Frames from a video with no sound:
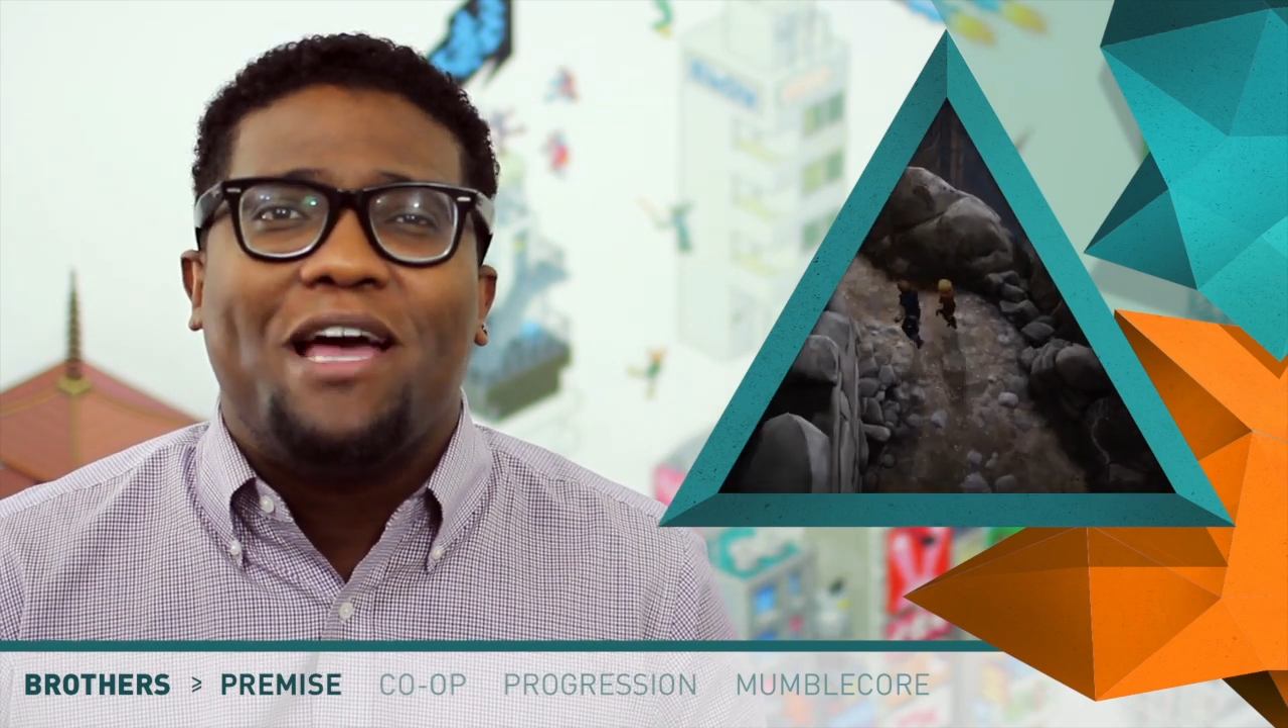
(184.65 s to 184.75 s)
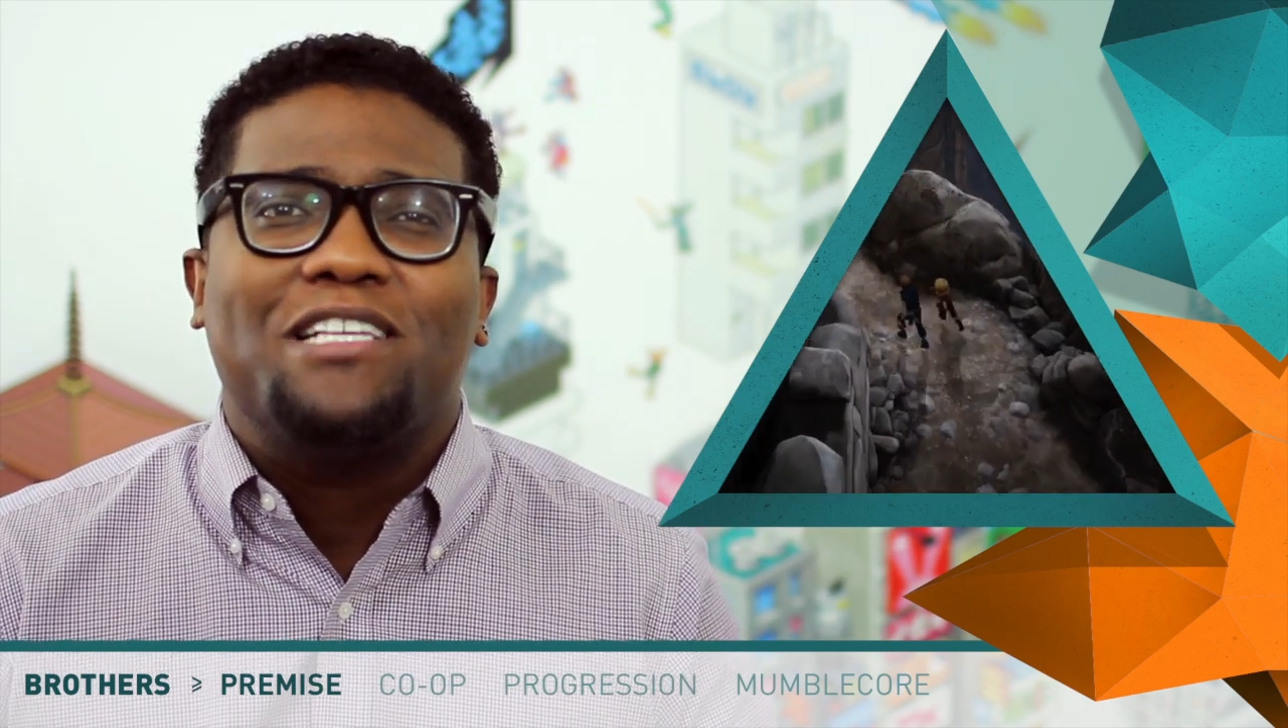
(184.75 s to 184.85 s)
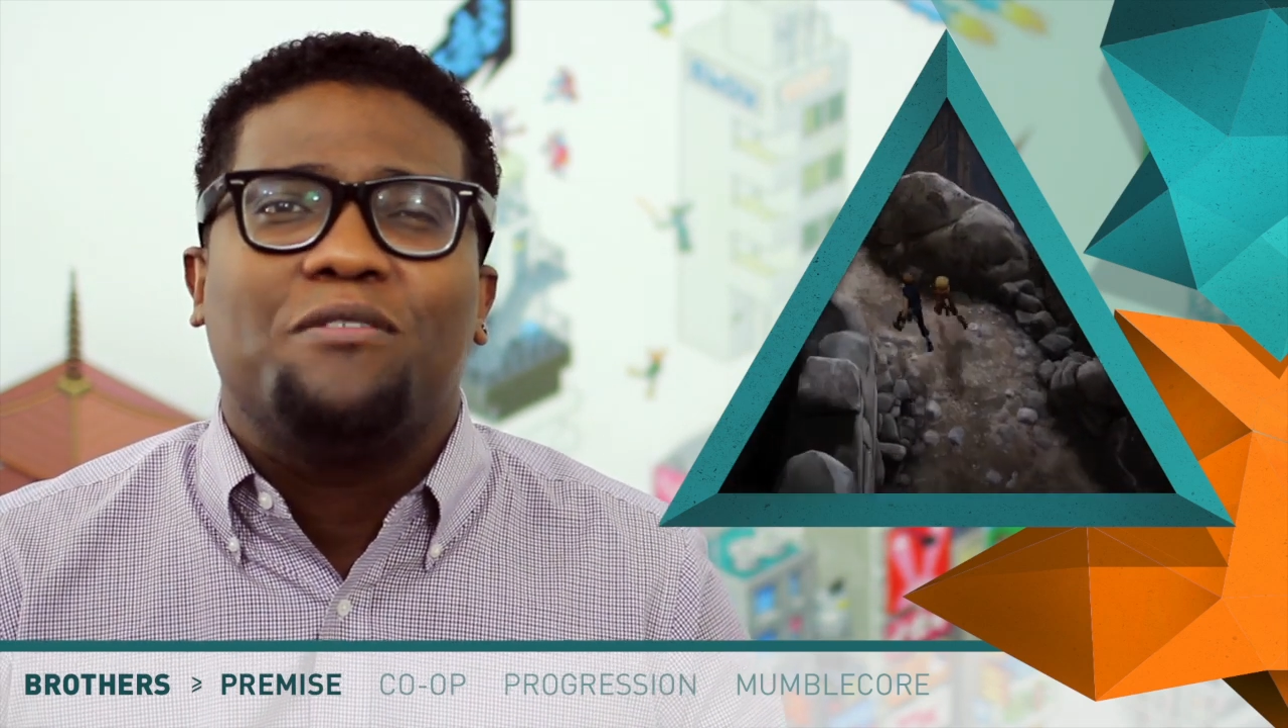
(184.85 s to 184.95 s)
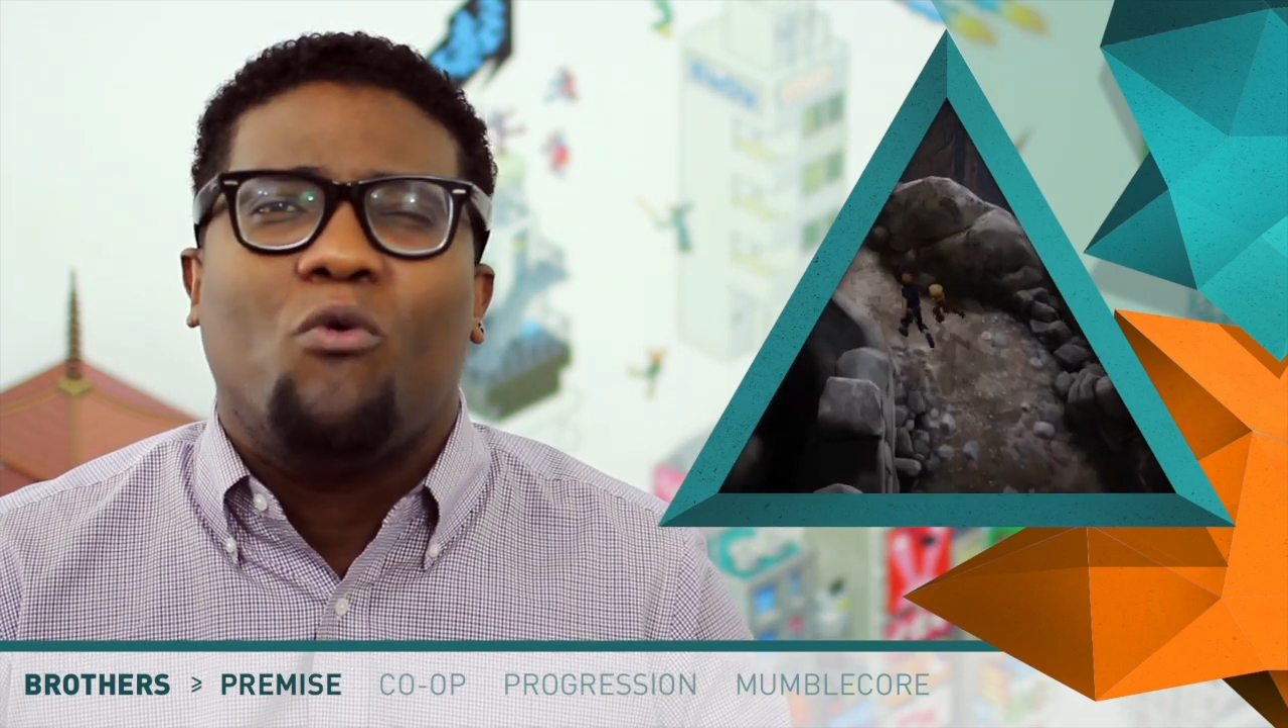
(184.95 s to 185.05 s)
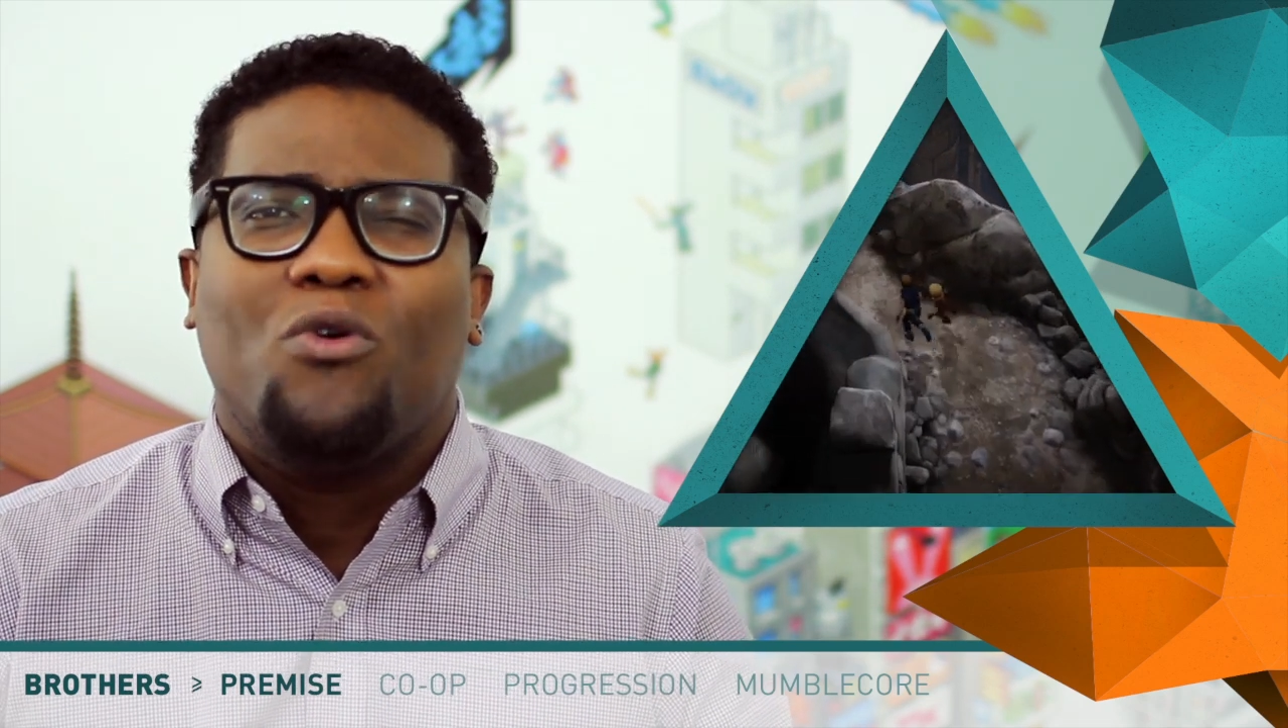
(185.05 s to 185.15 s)

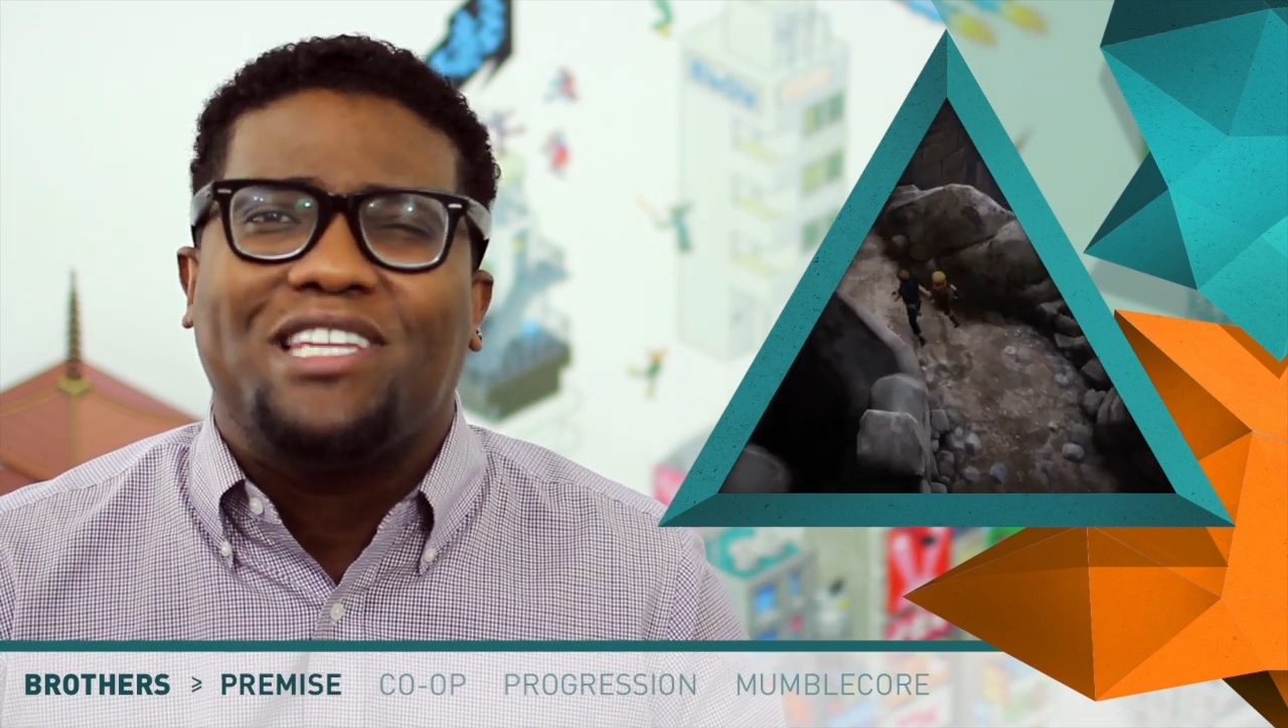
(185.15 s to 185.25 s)
has a more